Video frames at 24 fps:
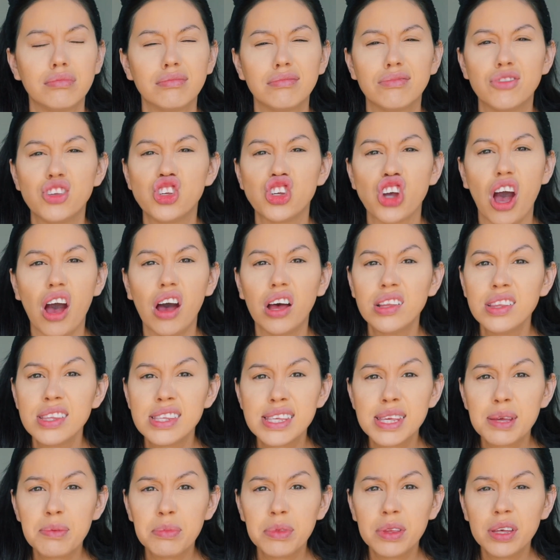John
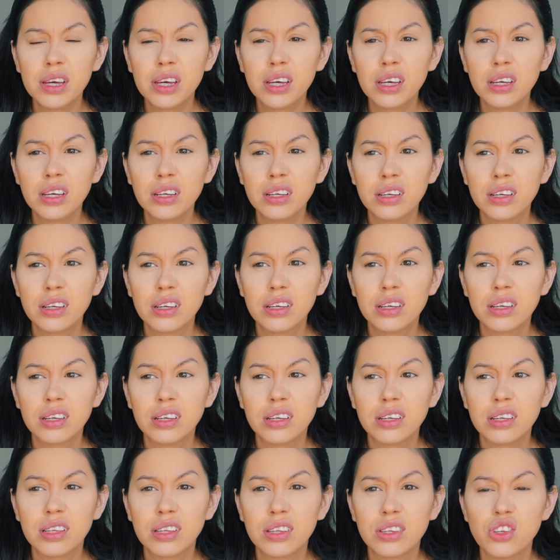something?
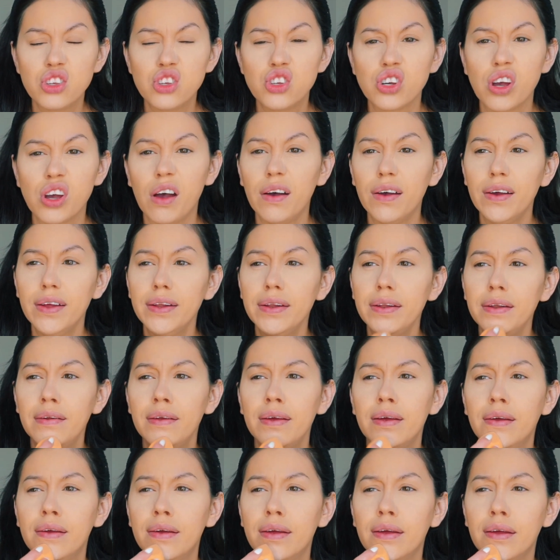John?
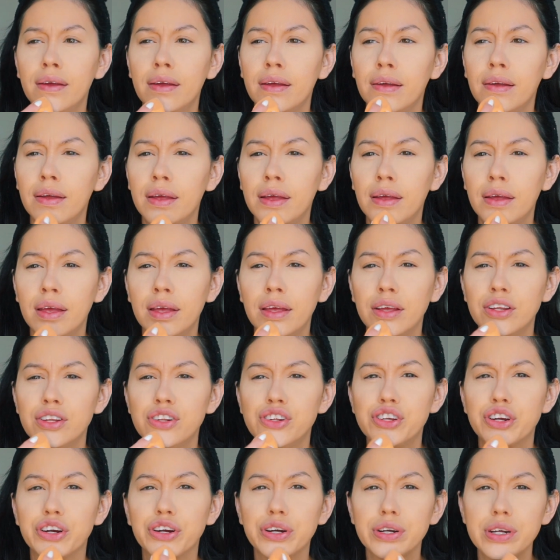
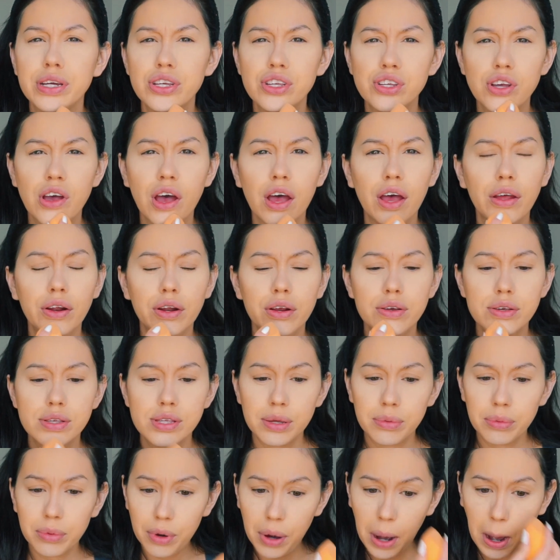Dirty John or
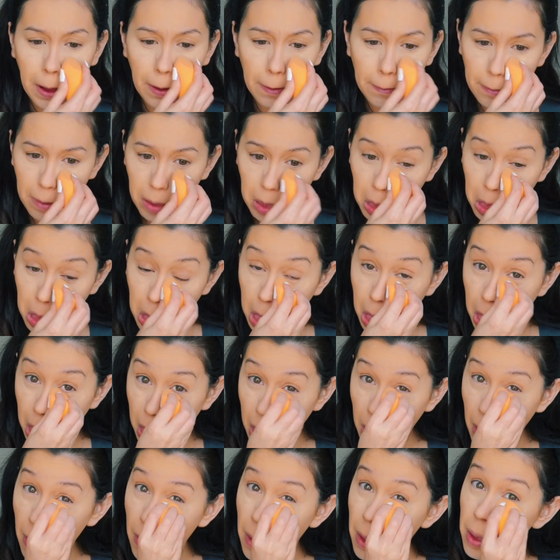some crap?
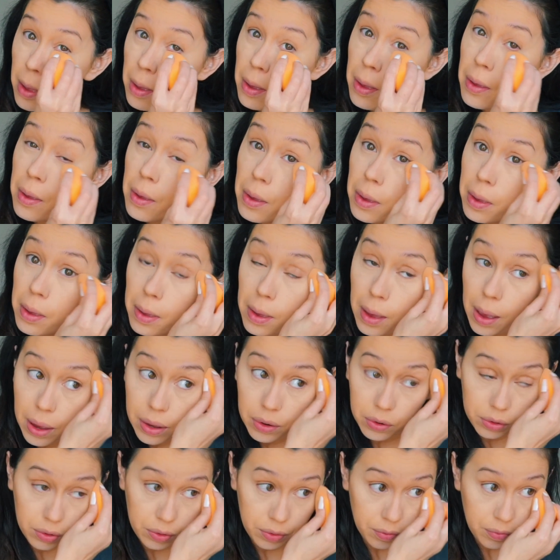I
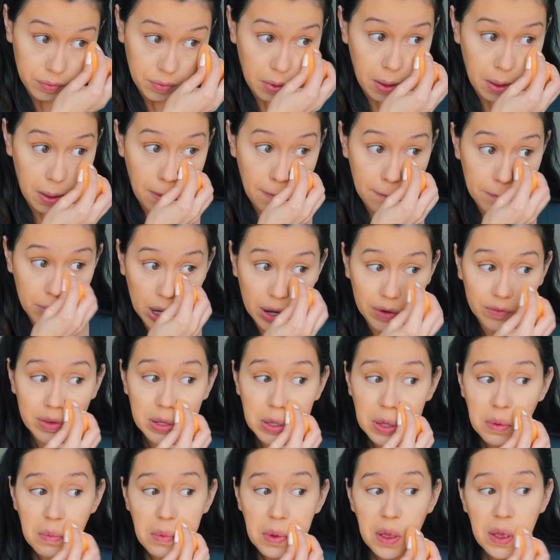don't know. But every
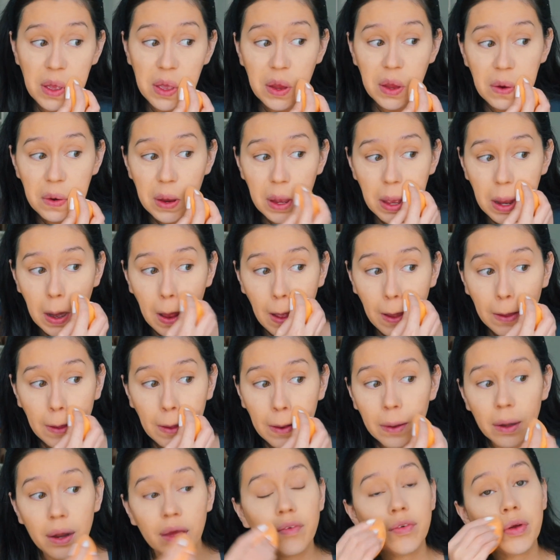time I hear it, I can
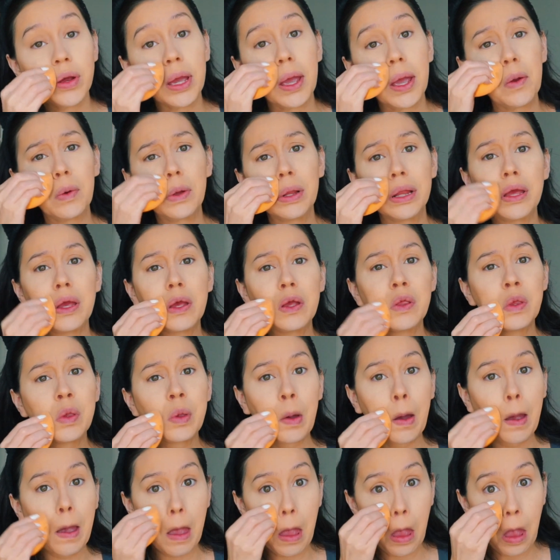never get really into
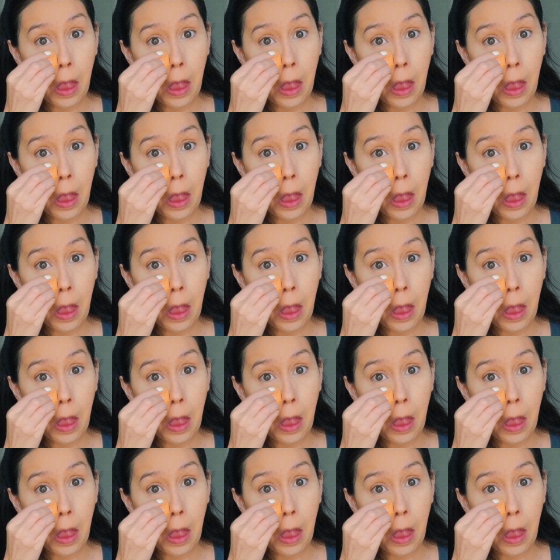it.